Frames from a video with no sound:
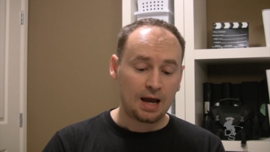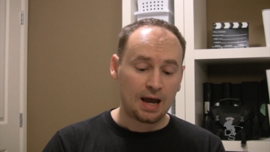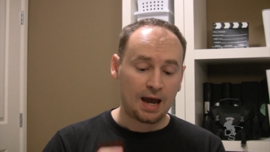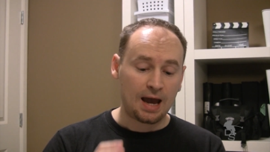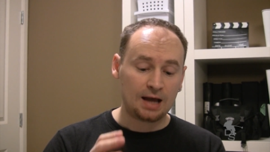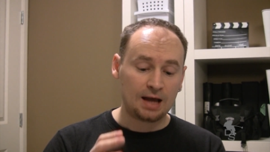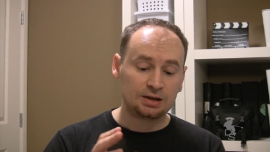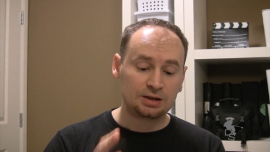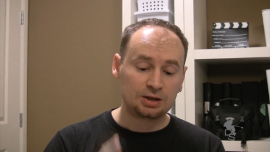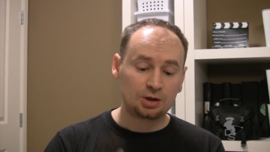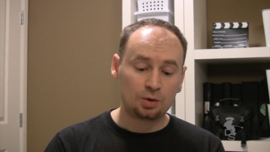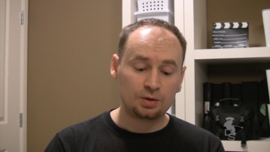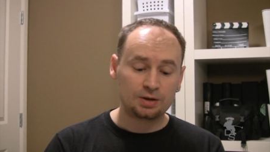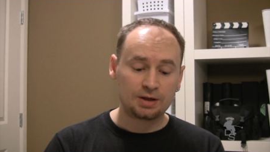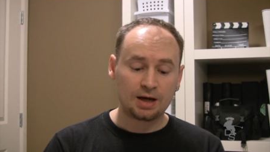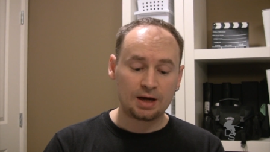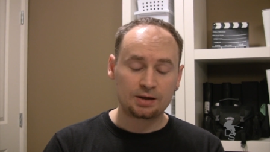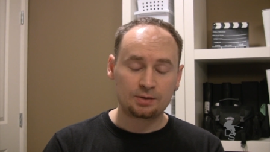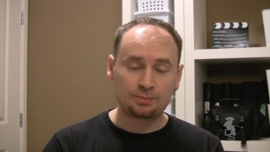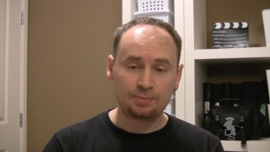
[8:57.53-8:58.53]
And the
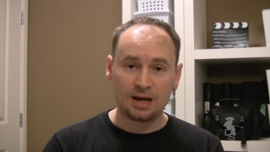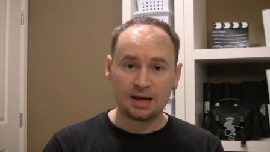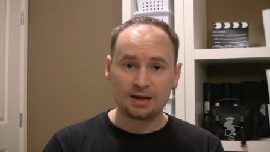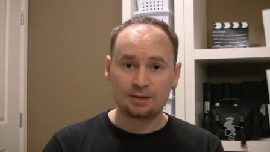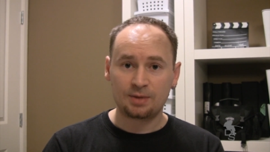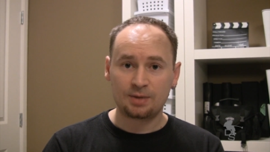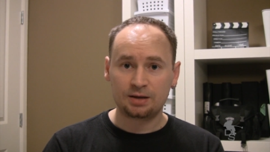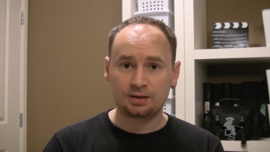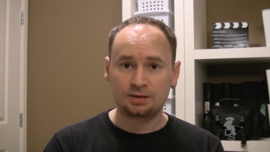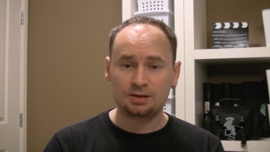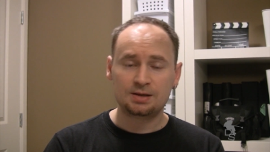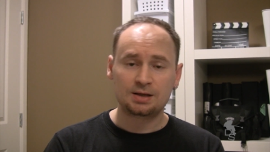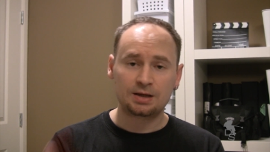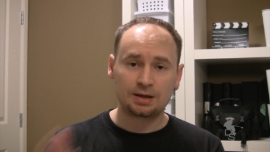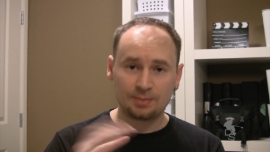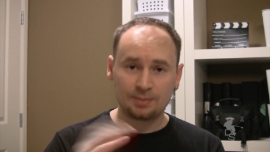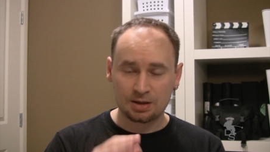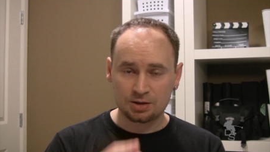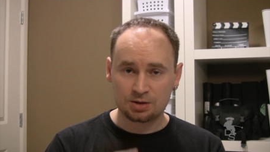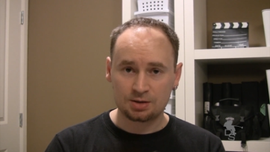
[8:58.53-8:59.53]
only other pain about this, and I
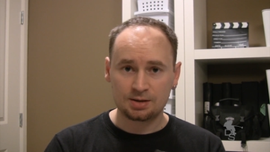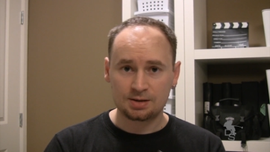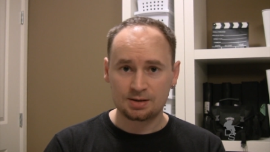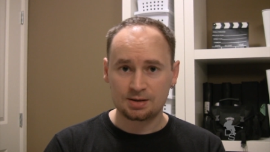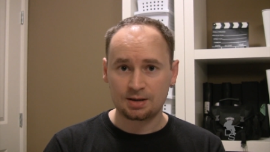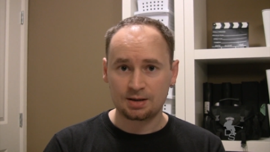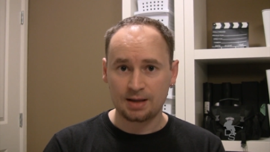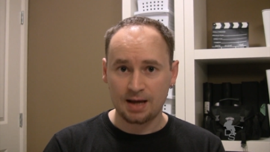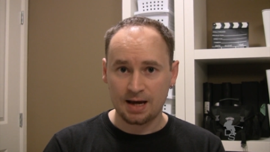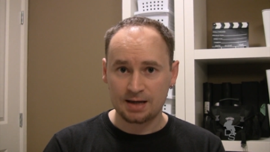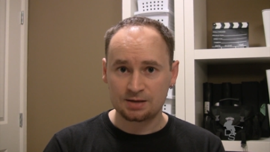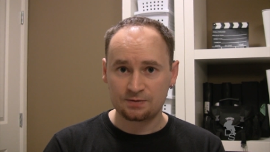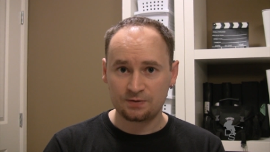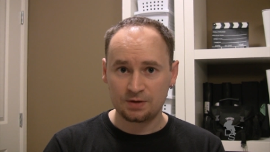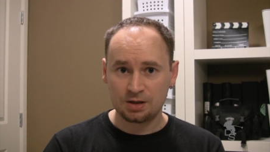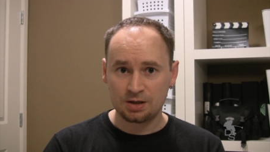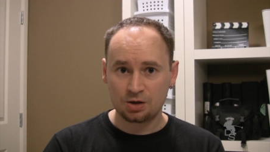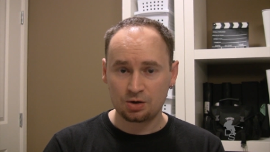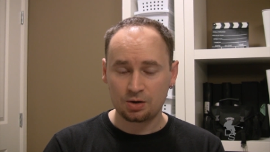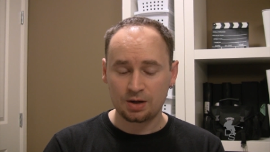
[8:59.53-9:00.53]
mentioned this in the last
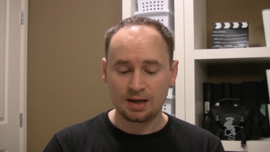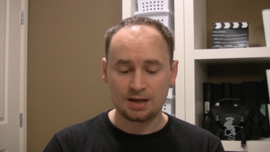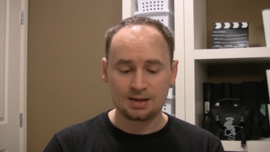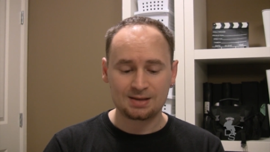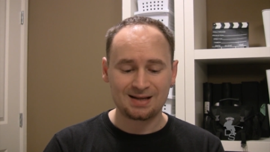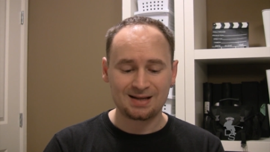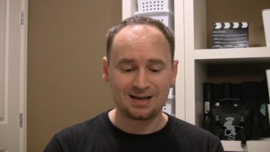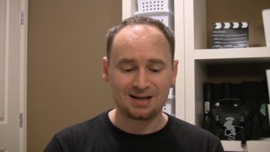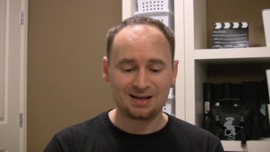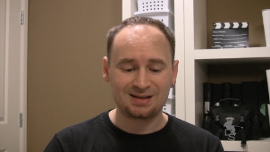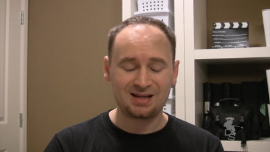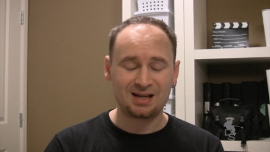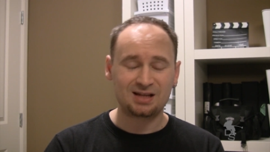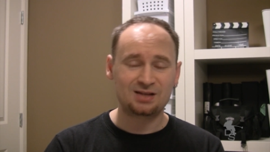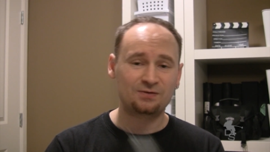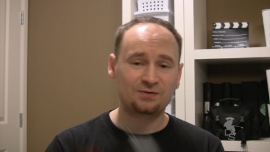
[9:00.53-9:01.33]
video, is that it takes